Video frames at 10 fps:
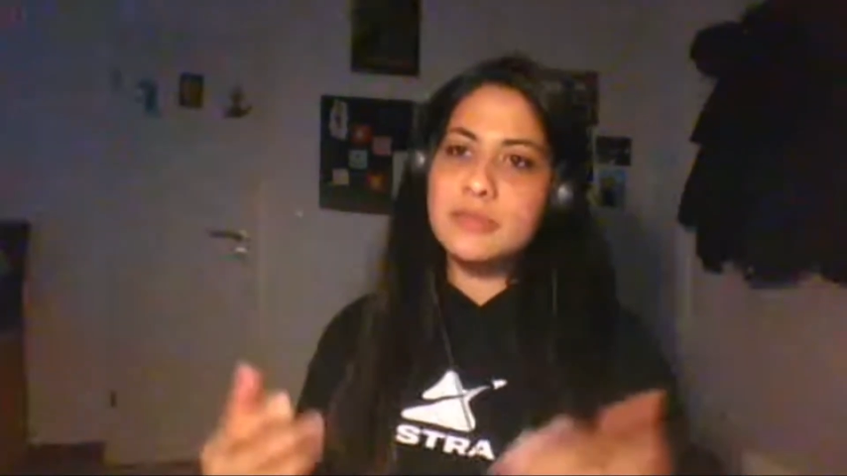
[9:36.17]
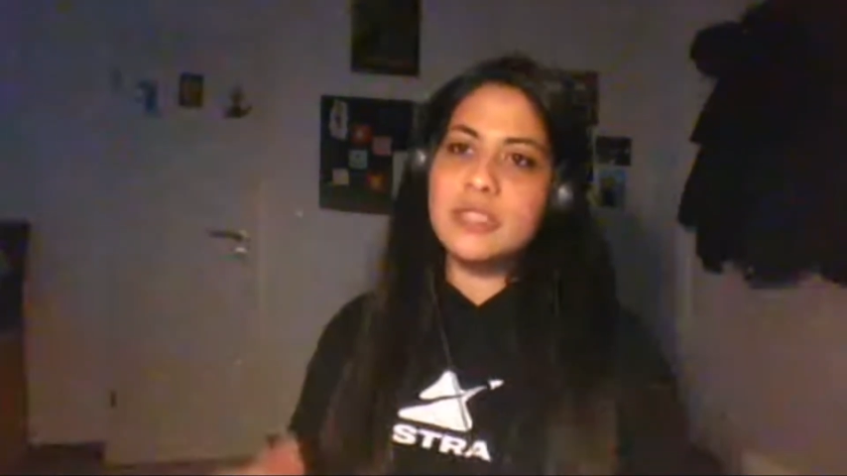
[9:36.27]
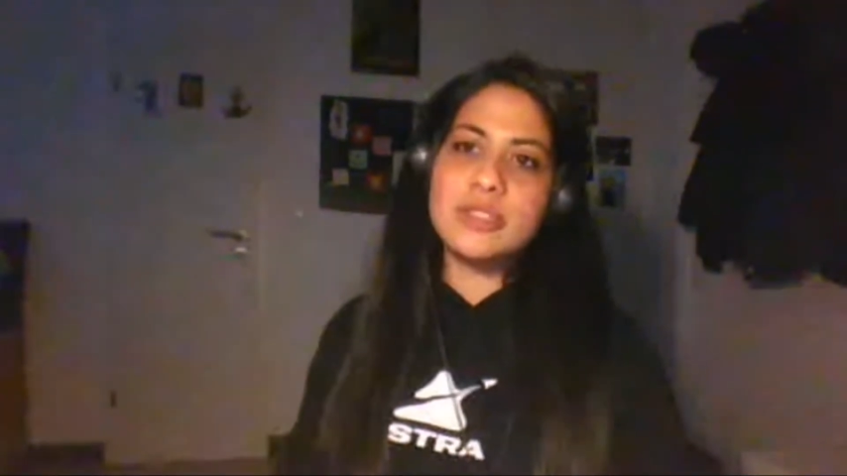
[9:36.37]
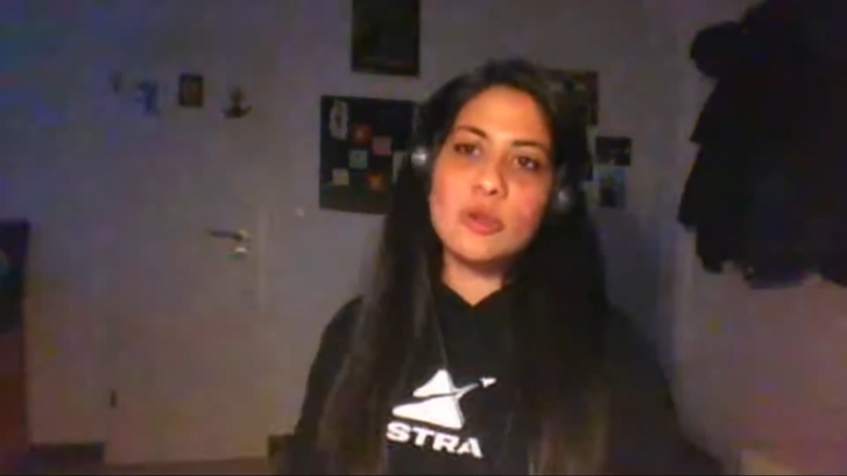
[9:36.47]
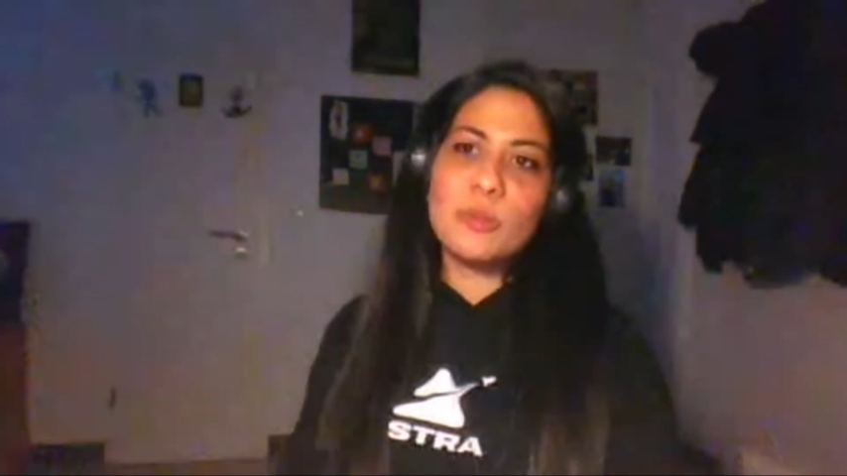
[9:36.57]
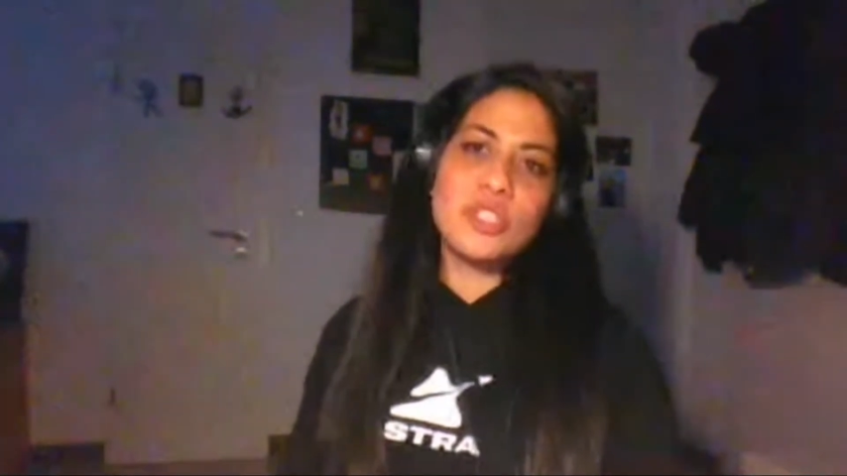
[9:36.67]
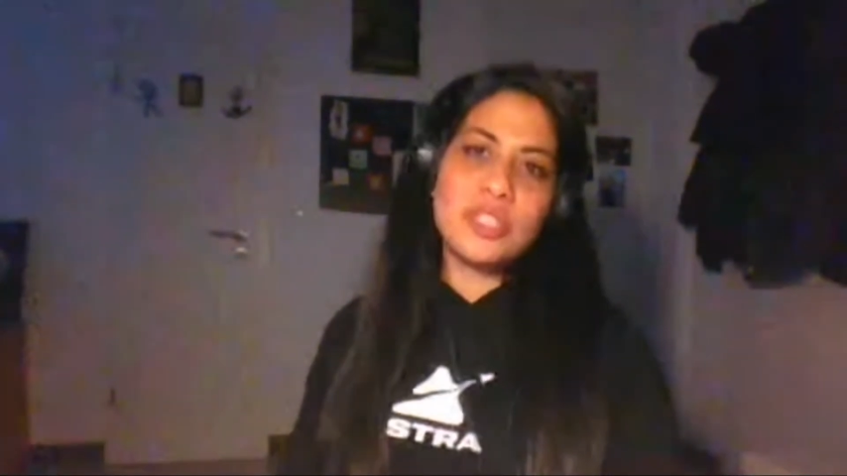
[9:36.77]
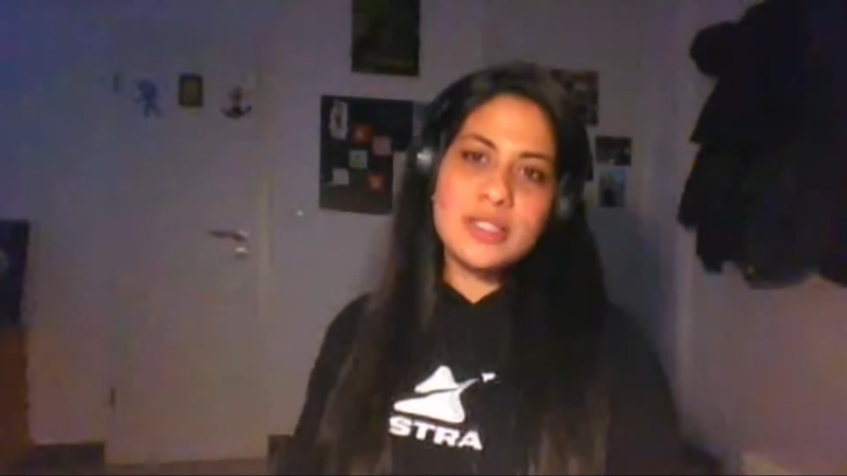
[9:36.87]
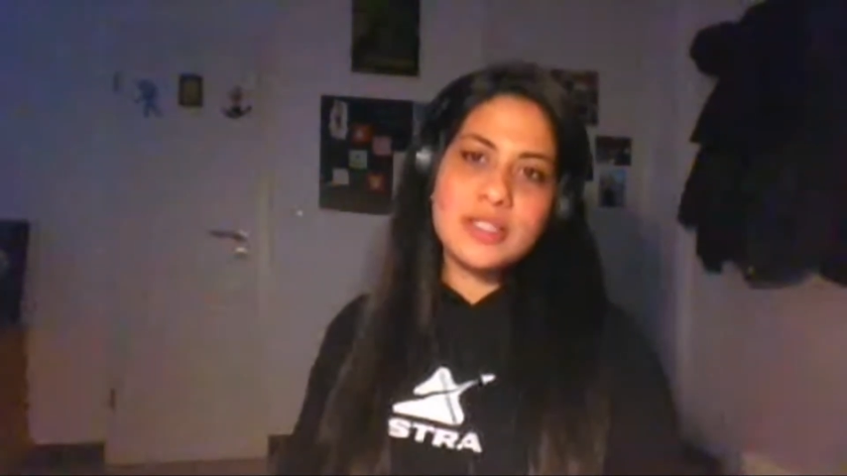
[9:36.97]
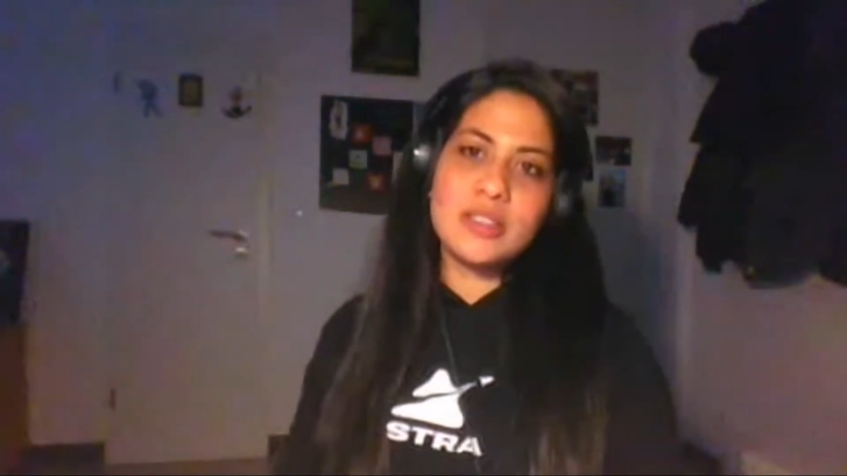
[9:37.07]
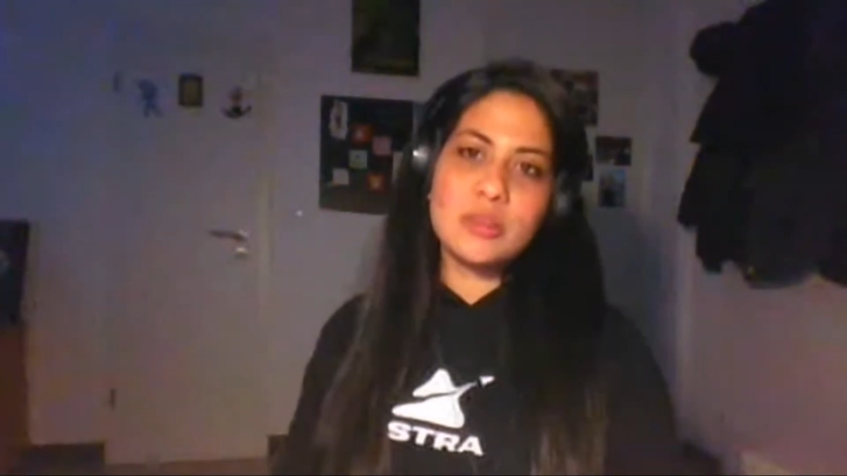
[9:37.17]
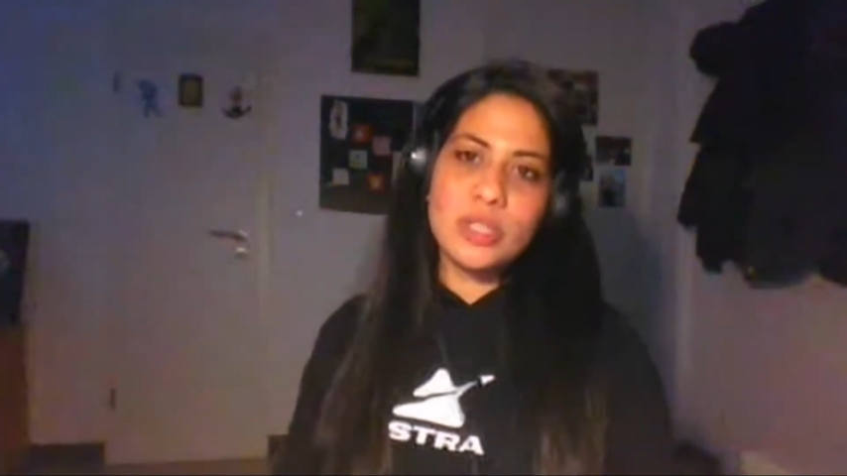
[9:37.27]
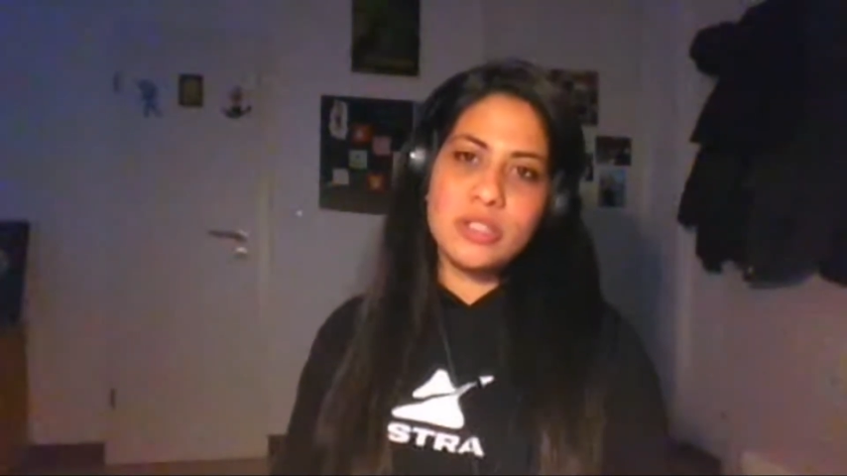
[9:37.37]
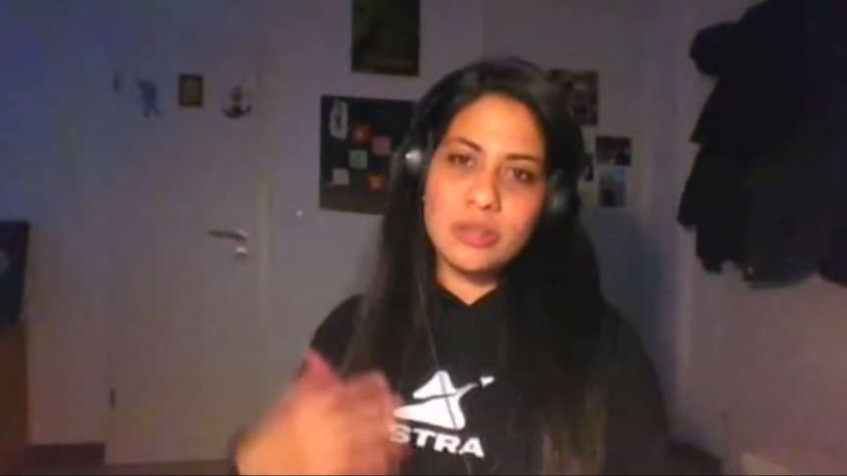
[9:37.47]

it's so much easier when